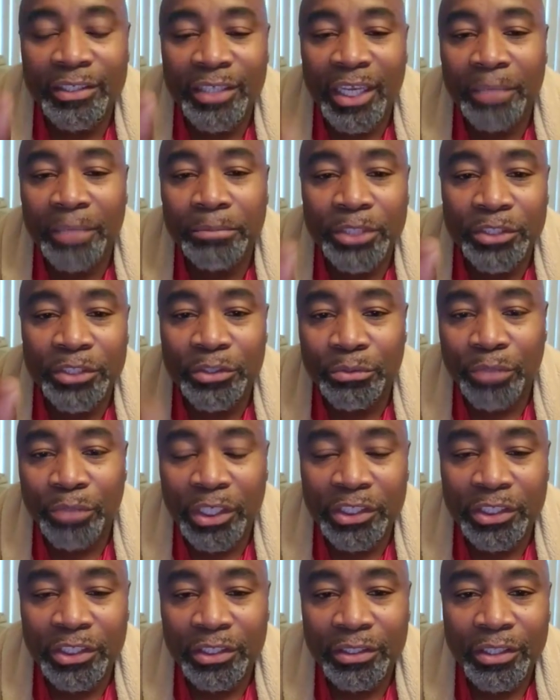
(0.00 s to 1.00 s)
God to heal you.
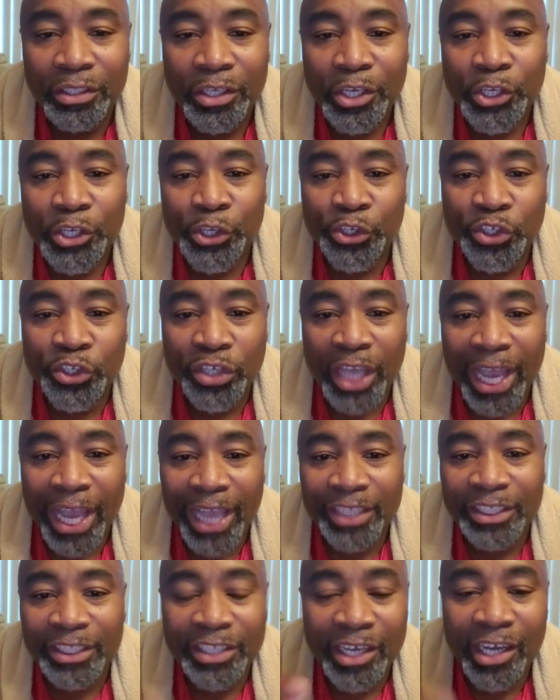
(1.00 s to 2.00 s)
You're still asking God for
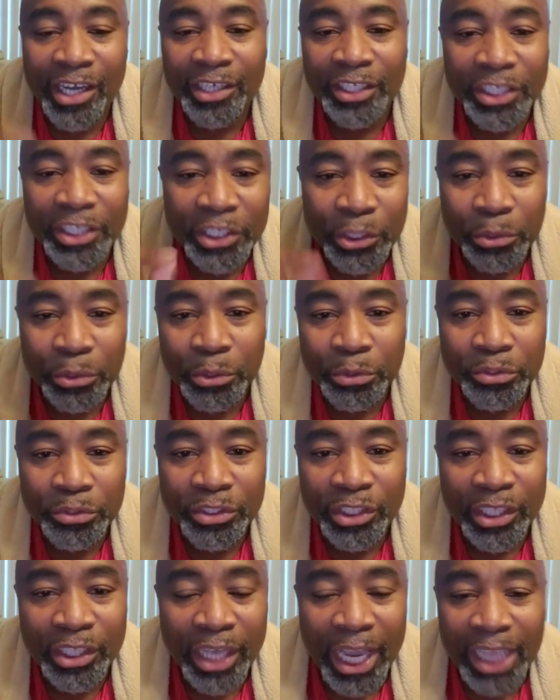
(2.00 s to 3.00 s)
that miracle.
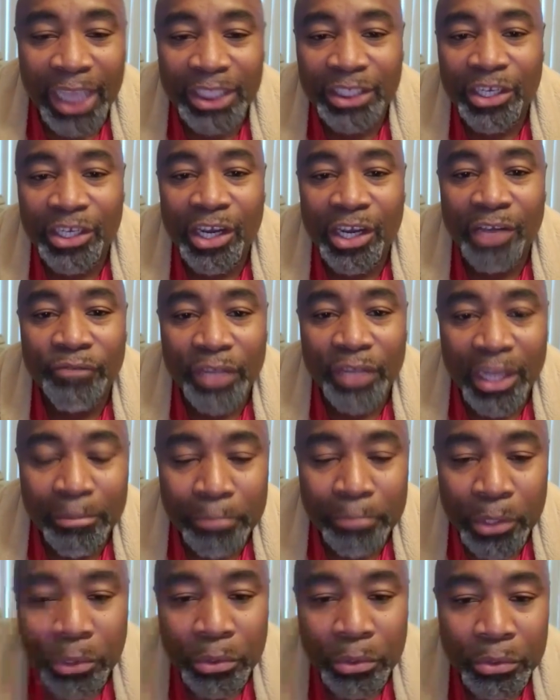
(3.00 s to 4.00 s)
But God says the
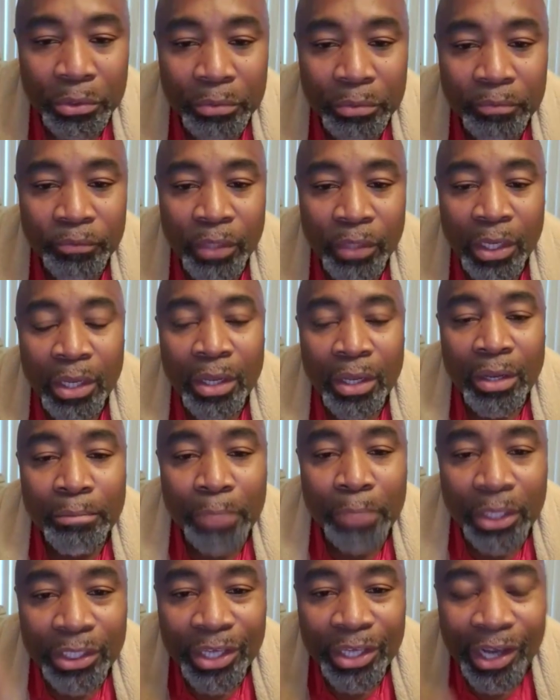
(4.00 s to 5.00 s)
door is already open.
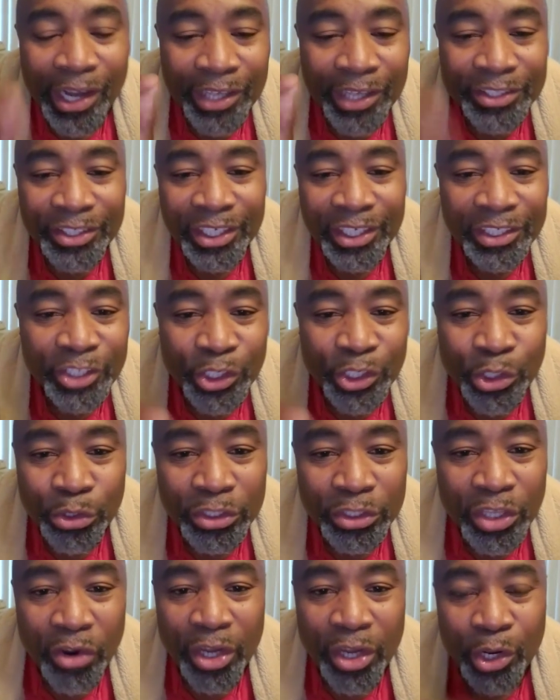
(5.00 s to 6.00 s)

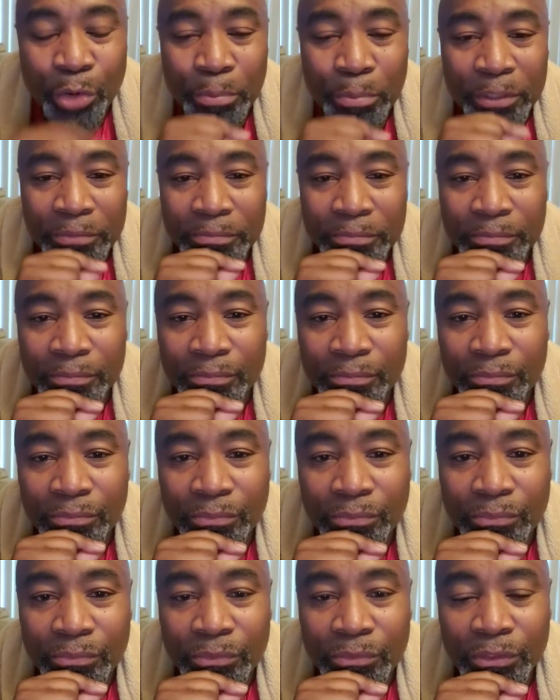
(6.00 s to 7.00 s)
So instead of
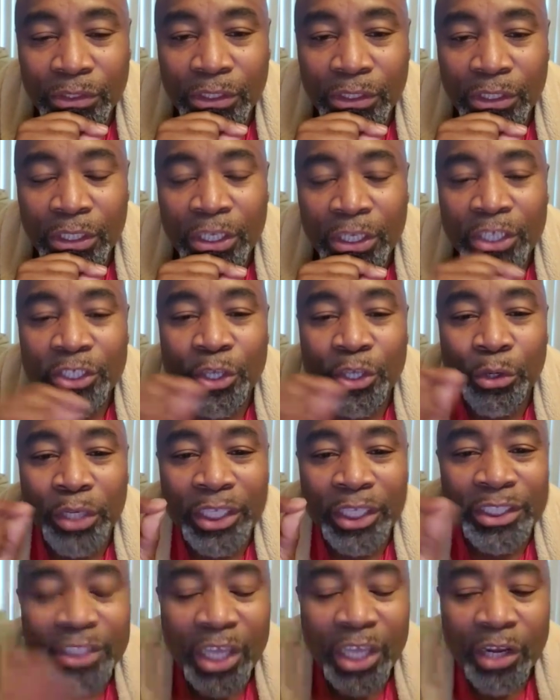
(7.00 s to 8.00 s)
praying and fighting,
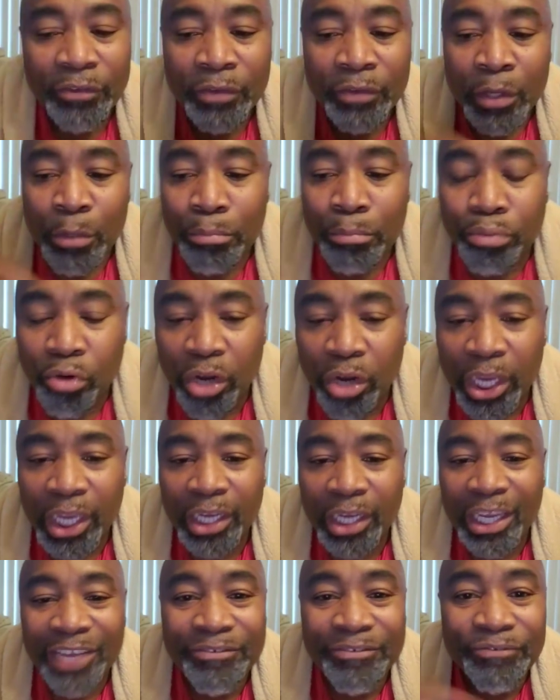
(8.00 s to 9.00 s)
praise him.
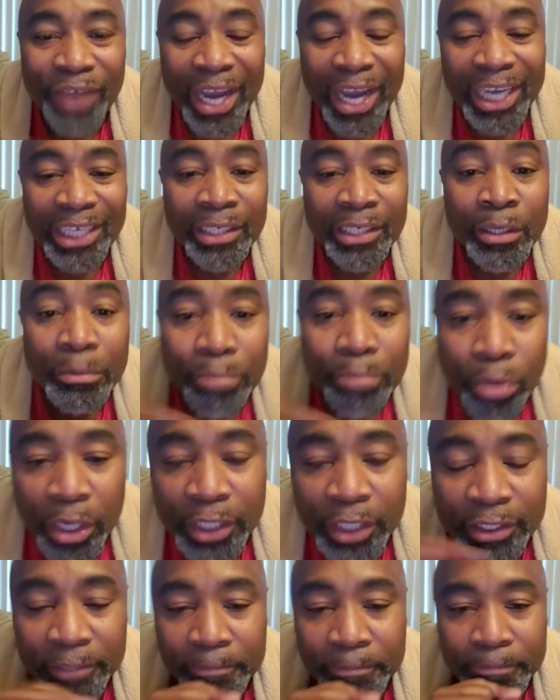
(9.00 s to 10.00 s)
Because it's in your
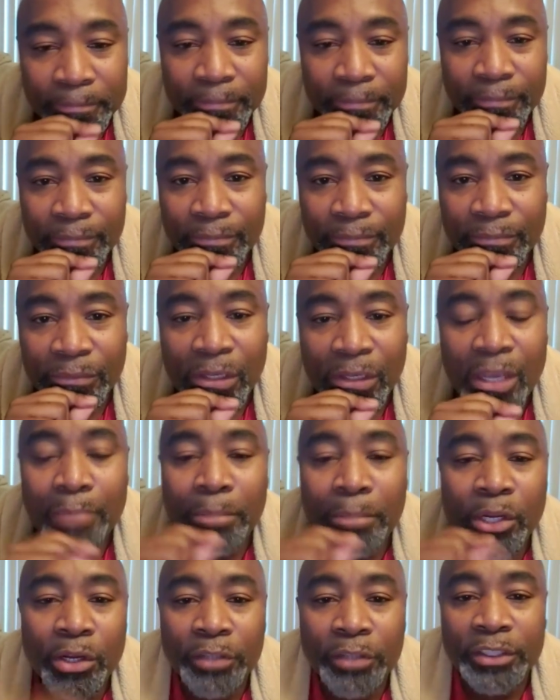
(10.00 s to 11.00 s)
praise and your thanksgiving,
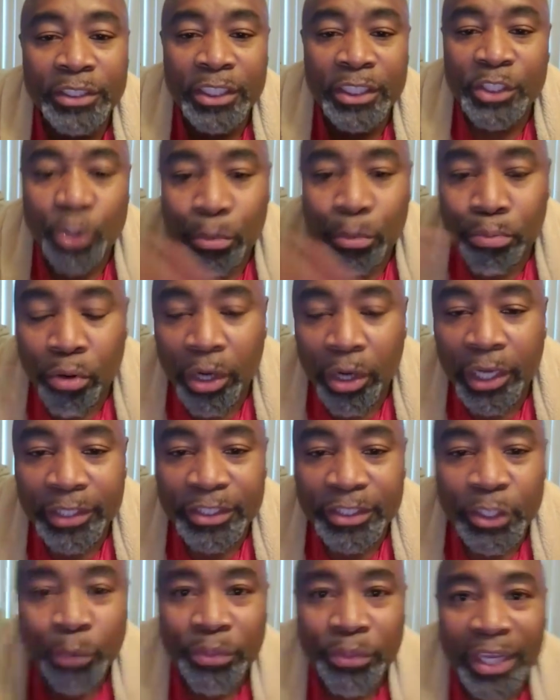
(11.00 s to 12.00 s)
it's going to
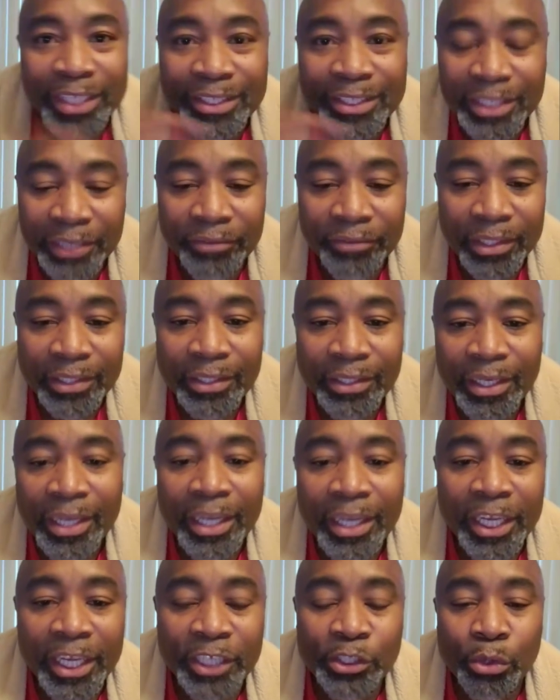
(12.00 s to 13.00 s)
cause what you've been
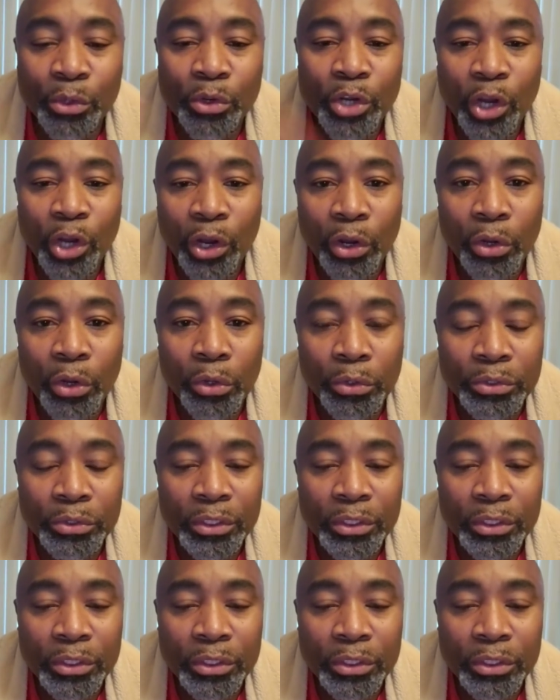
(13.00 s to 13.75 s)
praying for,